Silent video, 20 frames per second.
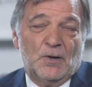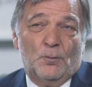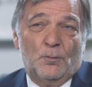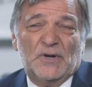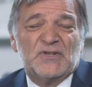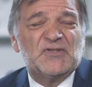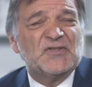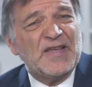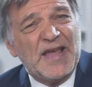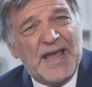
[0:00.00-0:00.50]

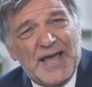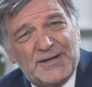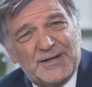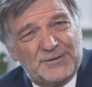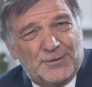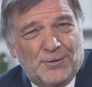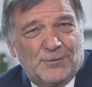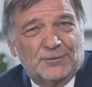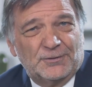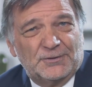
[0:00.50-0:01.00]
What's the
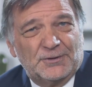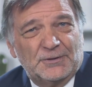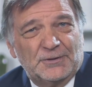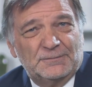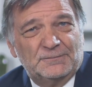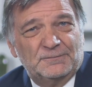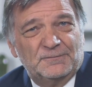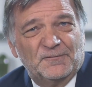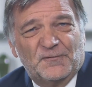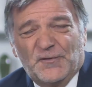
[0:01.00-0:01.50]
antidote
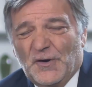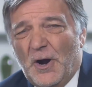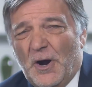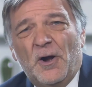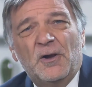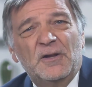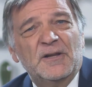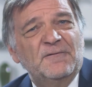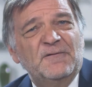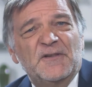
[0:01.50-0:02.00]
for
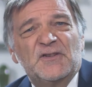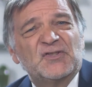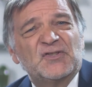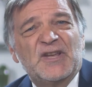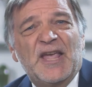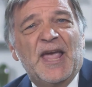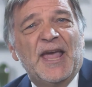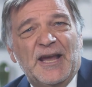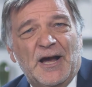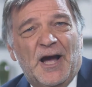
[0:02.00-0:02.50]
all of this
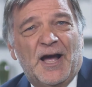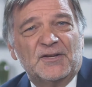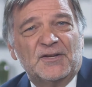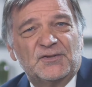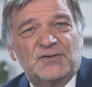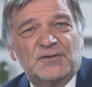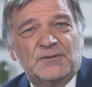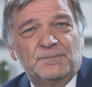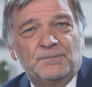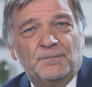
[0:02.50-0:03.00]

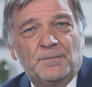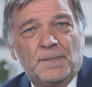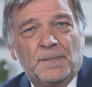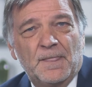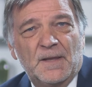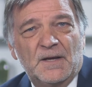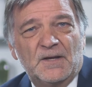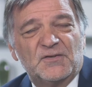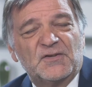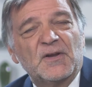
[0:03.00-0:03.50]
chaos?
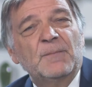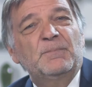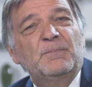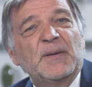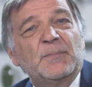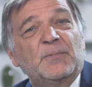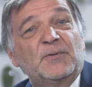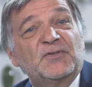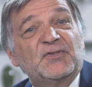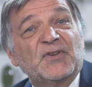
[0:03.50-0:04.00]
Some
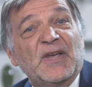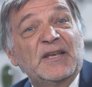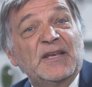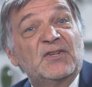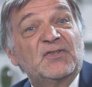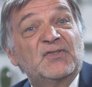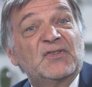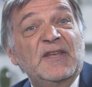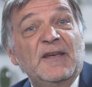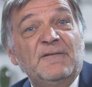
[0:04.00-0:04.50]
people say it
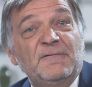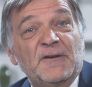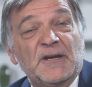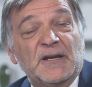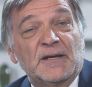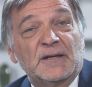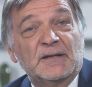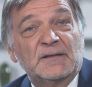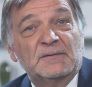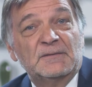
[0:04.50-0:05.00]
is
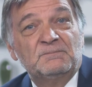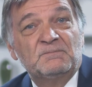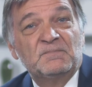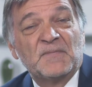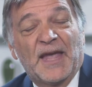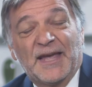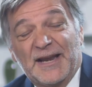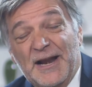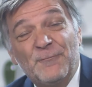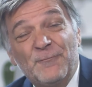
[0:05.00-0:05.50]
giving,
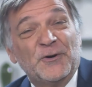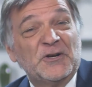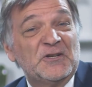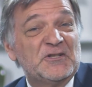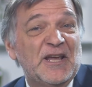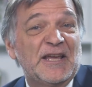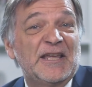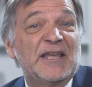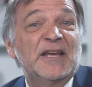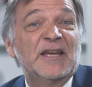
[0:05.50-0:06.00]
and I want to
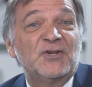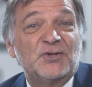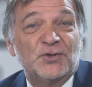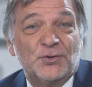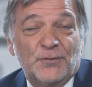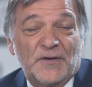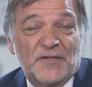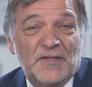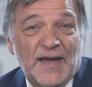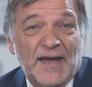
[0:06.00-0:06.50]
take issue
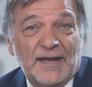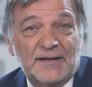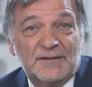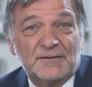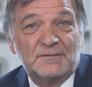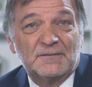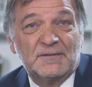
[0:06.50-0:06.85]
with that.